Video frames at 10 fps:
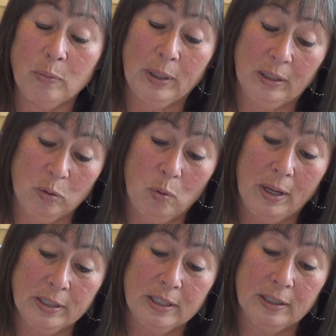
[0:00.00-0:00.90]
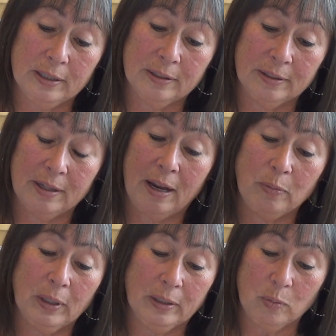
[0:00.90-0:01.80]
I really want to
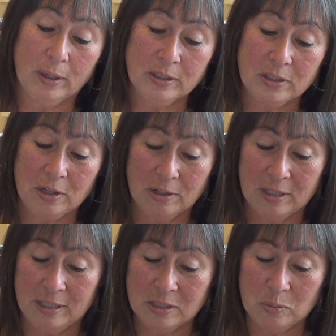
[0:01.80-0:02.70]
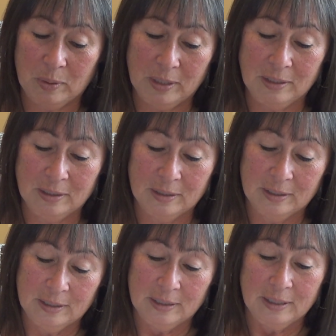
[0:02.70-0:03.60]
start this one.
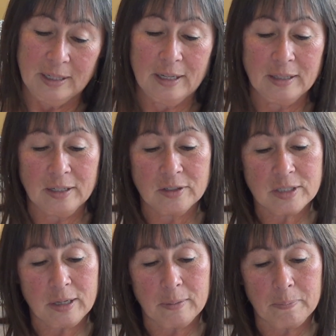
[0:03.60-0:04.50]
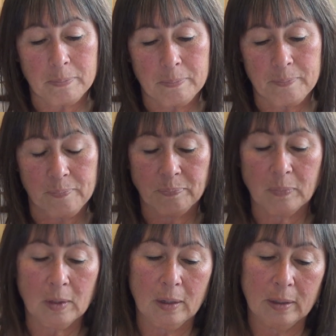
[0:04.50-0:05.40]
And there's a,
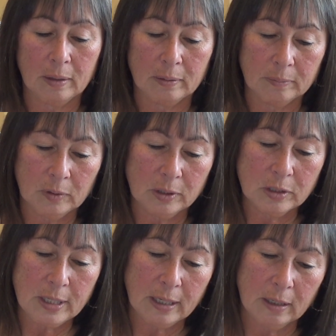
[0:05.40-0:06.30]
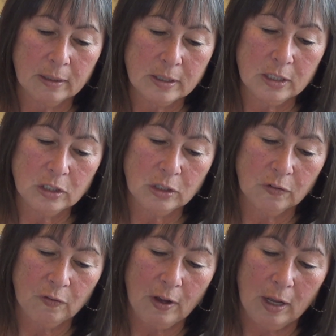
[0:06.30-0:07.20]
looks like a scissor
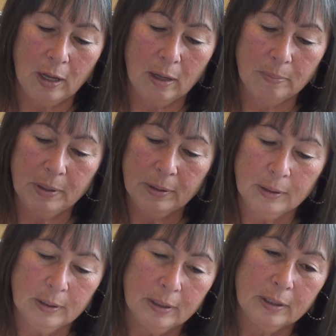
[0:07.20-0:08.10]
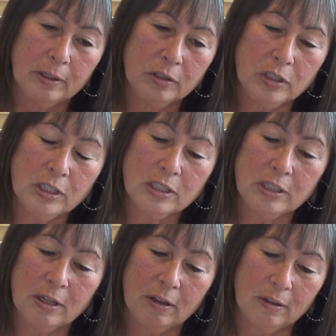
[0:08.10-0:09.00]
fob. It's
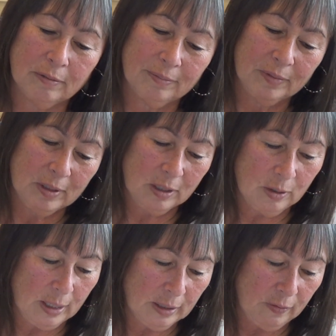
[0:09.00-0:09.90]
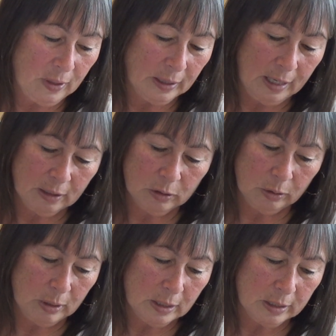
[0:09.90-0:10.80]
just, you know, I love that they
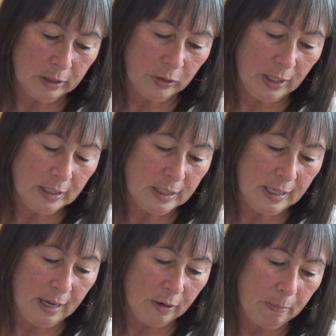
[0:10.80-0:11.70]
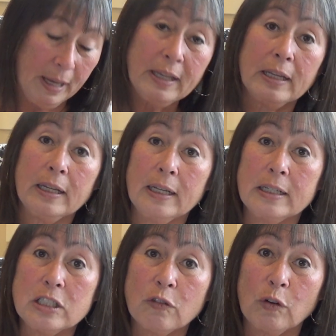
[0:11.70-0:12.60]
include these little things in how to make it in
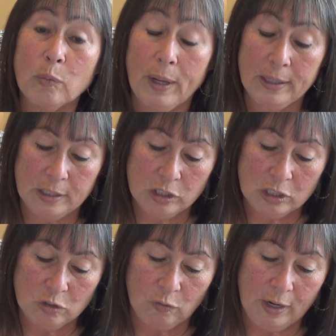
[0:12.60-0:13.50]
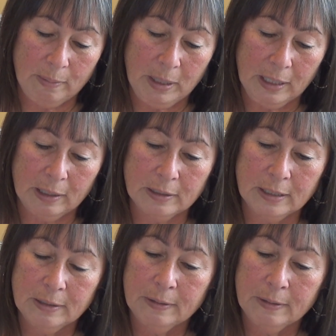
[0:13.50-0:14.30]
a different way than just framing it.